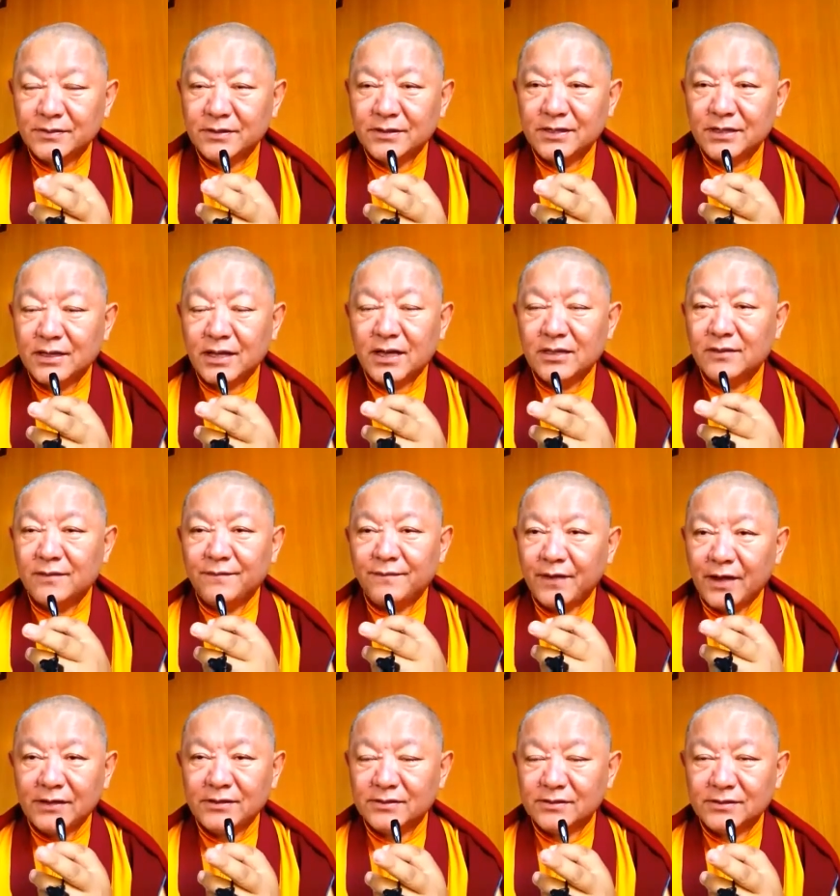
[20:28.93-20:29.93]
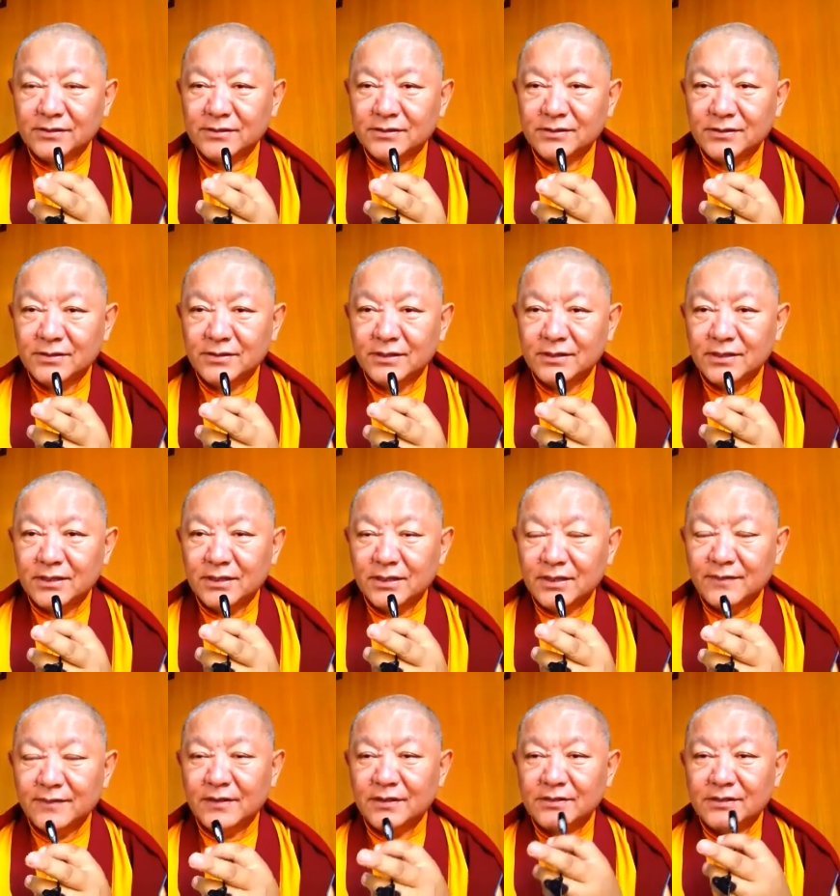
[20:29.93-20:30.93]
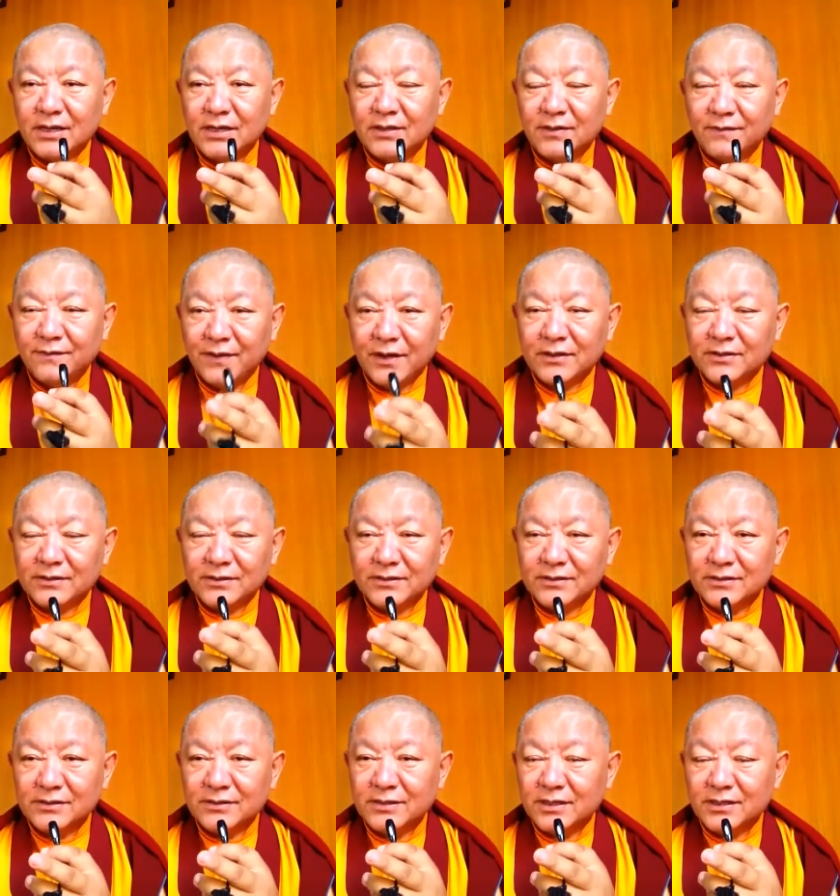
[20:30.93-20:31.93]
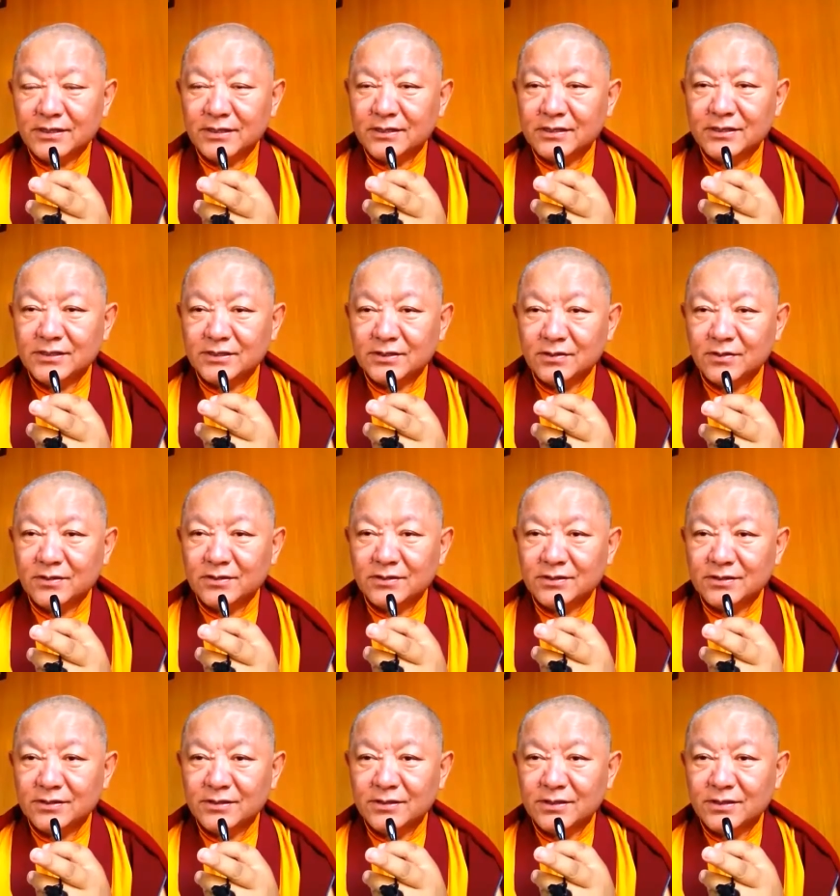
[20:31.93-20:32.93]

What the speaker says: But then other factors, if there's other factors, then it is not